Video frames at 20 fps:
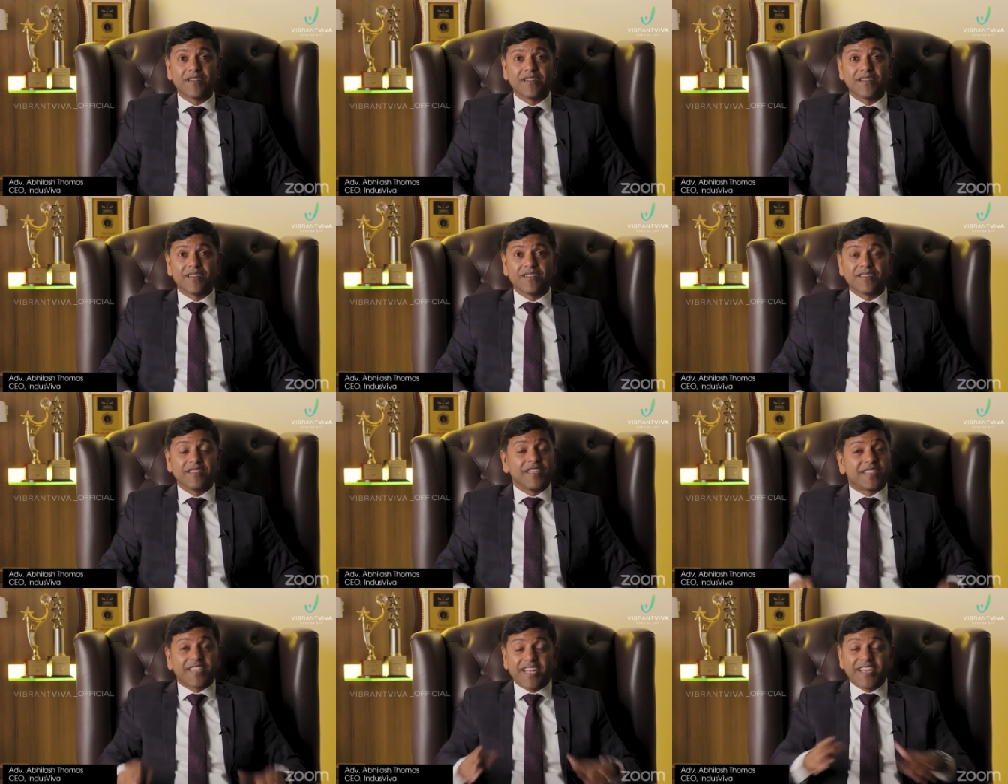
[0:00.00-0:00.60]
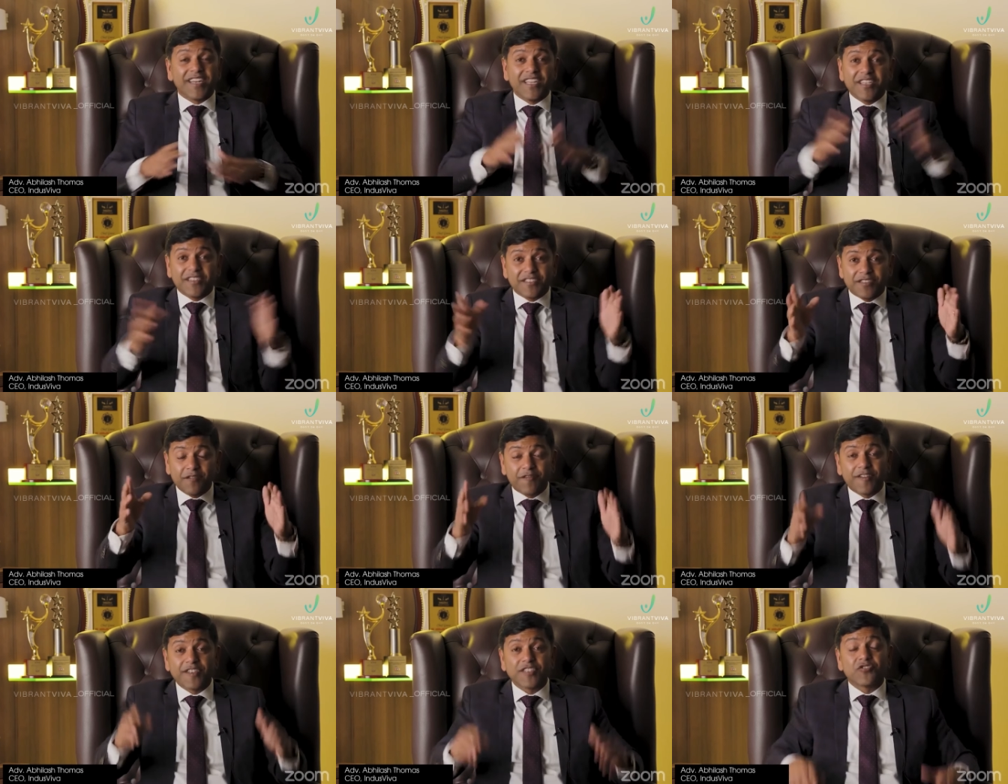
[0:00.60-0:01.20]
The 10 years
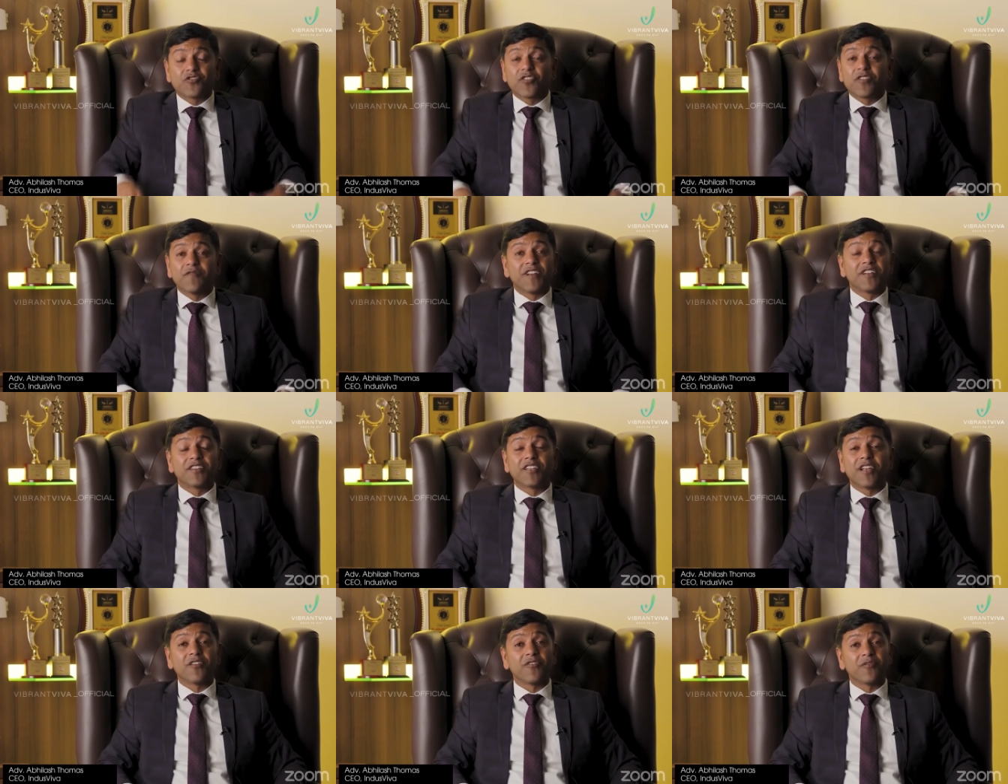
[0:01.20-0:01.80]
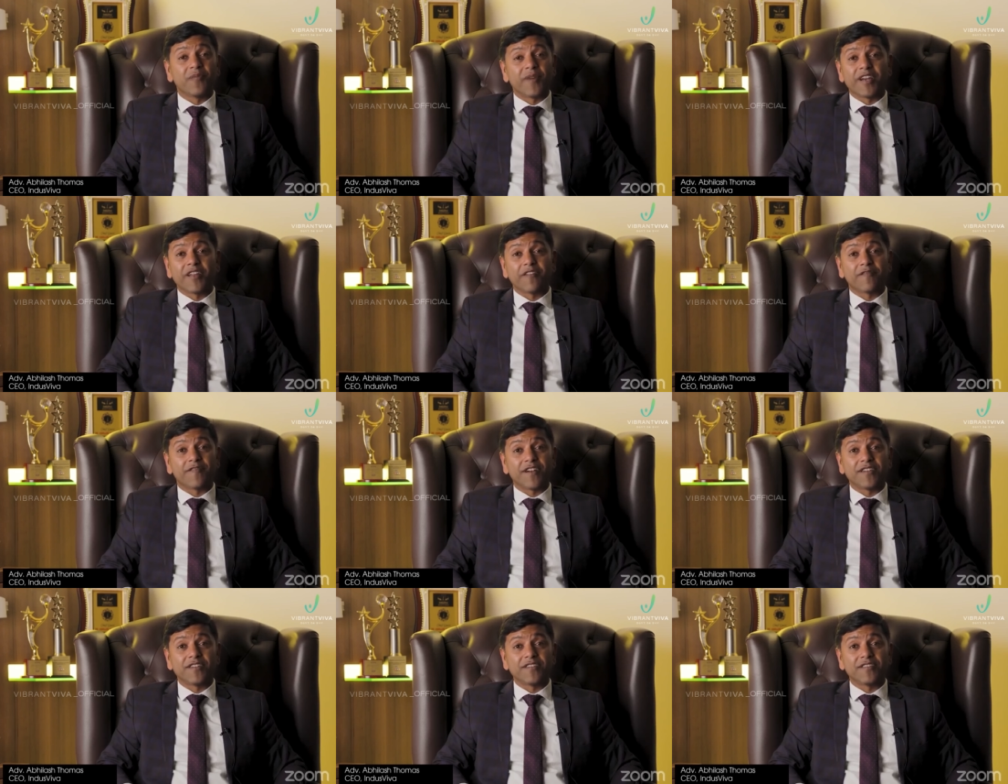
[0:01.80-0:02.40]
of history will tell you, my dear
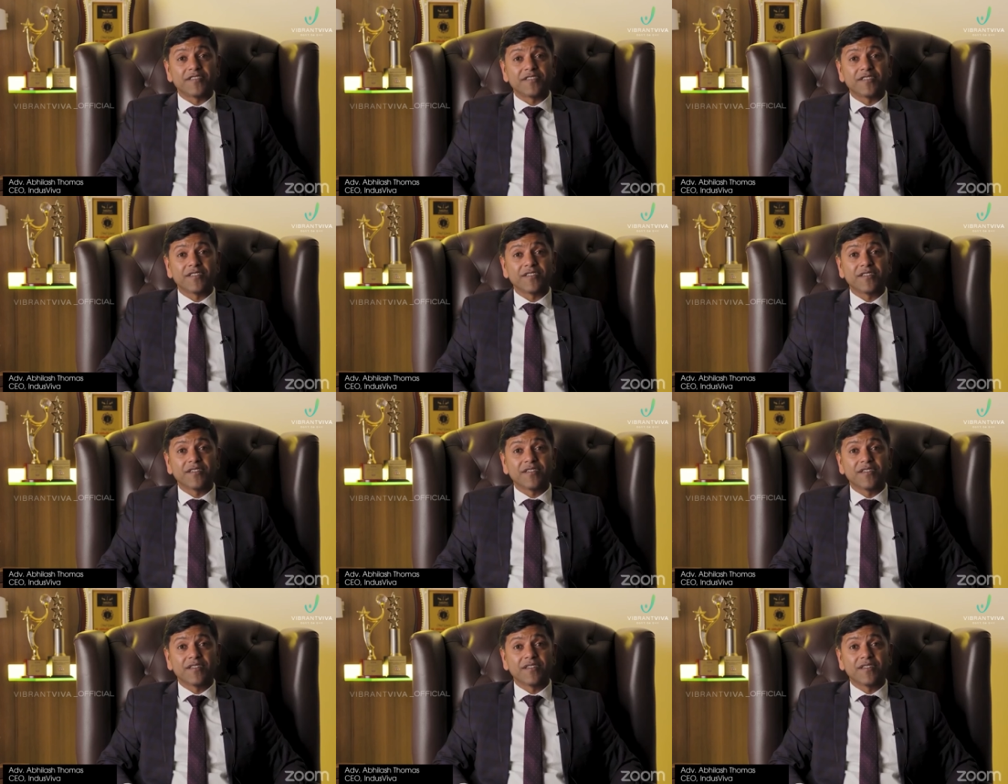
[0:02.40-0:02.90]
friends.